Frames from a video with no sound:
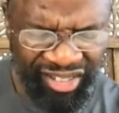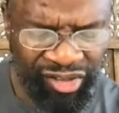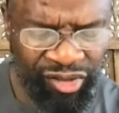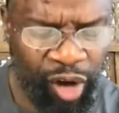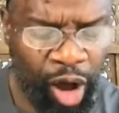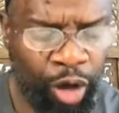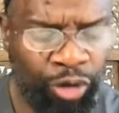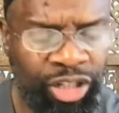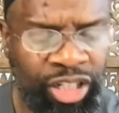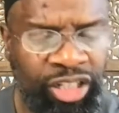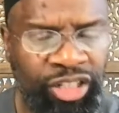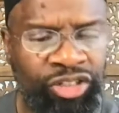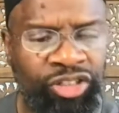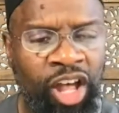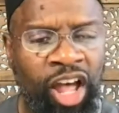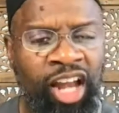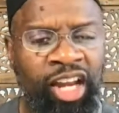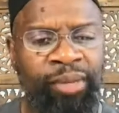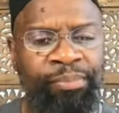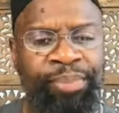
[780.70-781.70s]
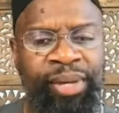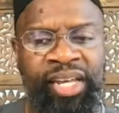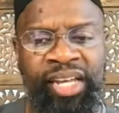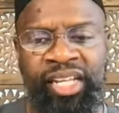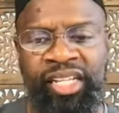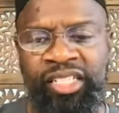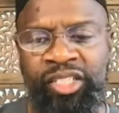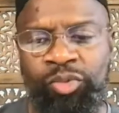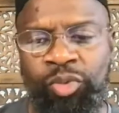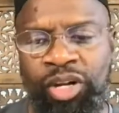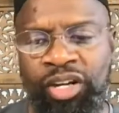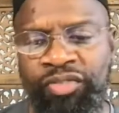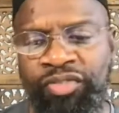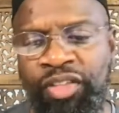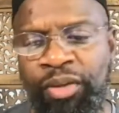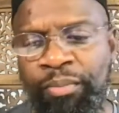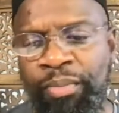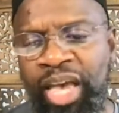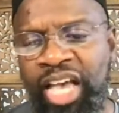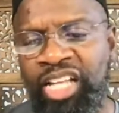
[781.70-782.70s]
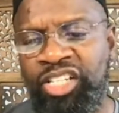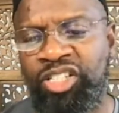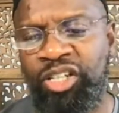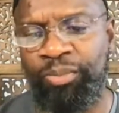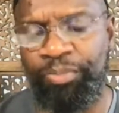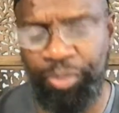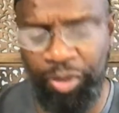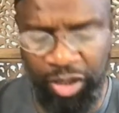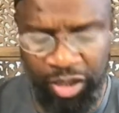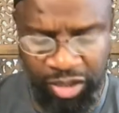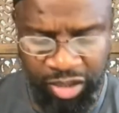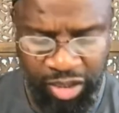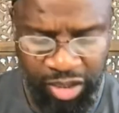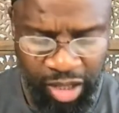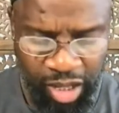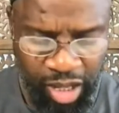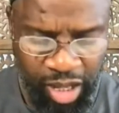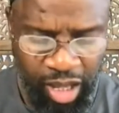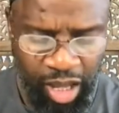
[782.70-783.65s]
Road to the Talibin is one of the major books